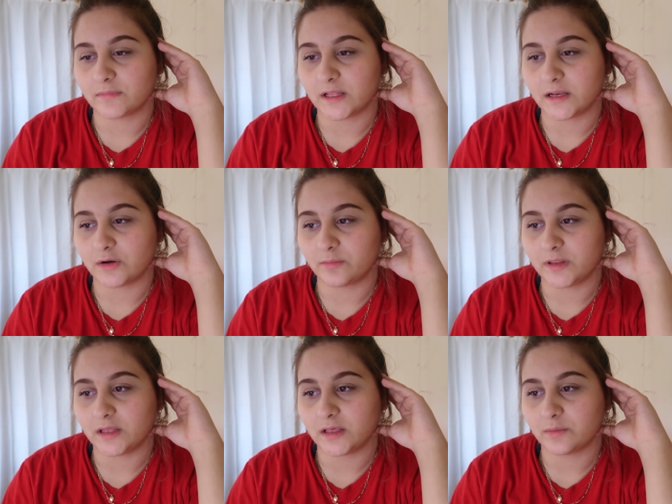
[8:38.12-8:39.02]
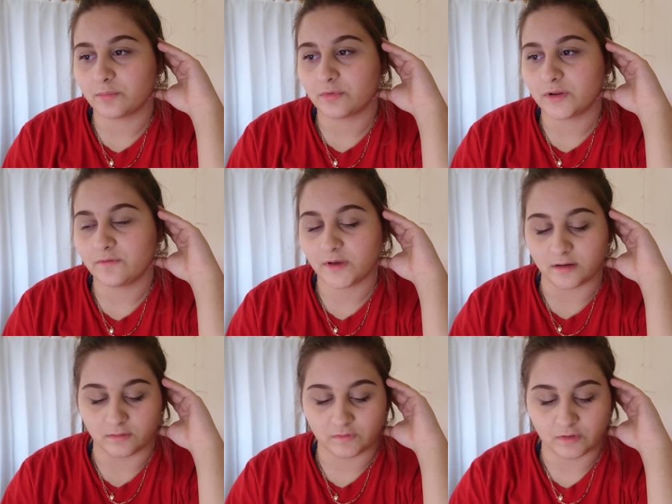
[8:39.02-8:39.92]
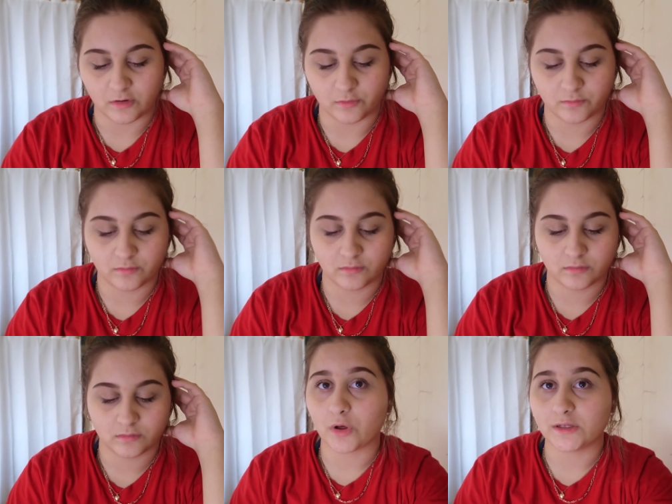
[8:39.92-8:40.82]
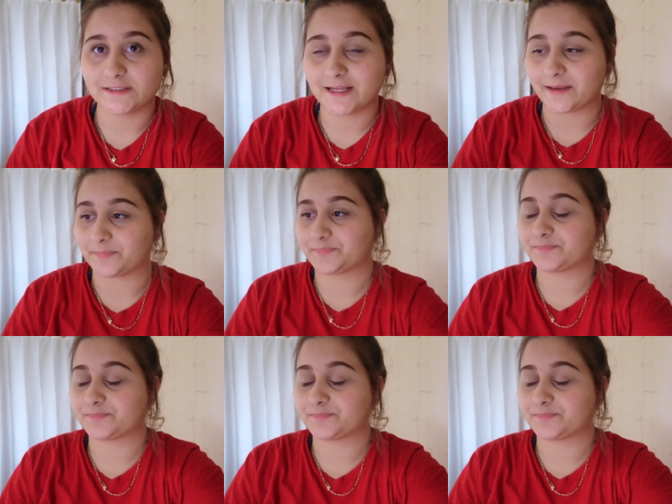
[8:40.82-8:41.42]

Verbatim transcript: and it'll be pretty fun. So call it a day.